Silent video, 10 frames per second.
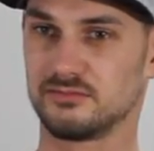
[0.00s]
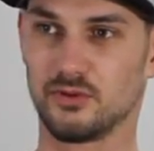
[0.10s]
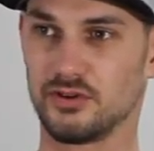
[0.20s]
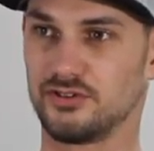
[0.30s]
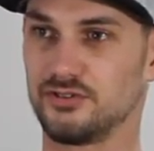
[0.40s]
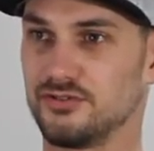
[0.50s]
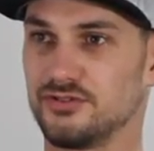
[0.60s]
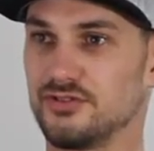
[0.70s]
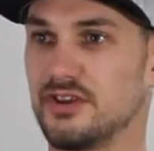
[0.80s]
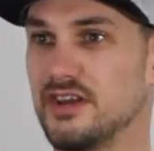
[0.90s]
what you should
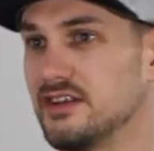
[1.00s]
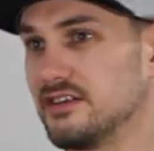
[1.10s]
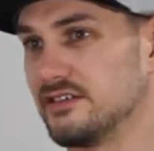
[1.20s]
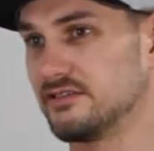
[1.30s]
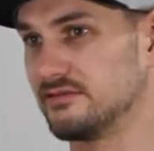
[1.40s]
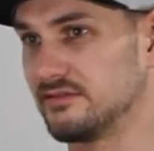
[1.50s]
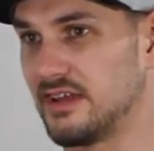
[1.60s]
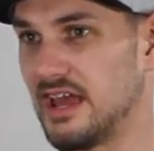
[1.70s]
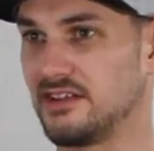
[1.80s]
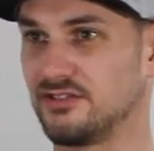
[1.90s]
and shouldn't eat and
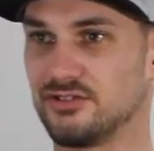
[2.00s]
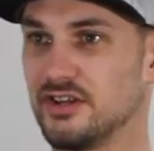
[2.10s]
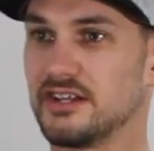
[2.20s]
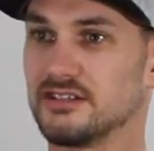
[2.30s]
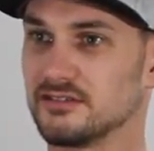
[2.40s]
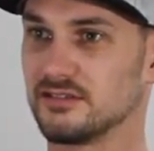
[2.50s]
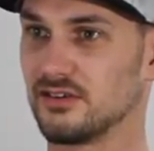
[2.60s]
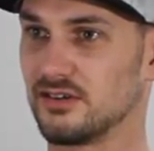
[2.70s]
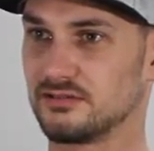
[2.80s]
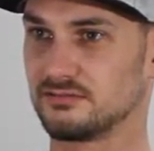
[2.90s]
how you should eat it,
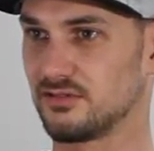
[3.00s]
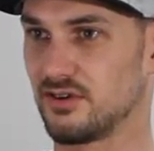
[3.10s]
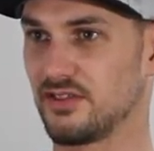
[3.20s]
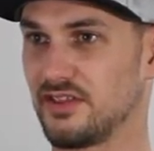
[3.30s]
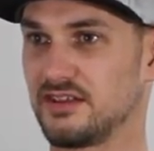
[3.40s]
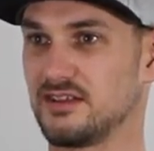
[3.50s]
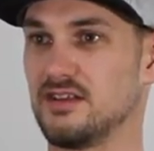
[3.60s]
like, kind of thing.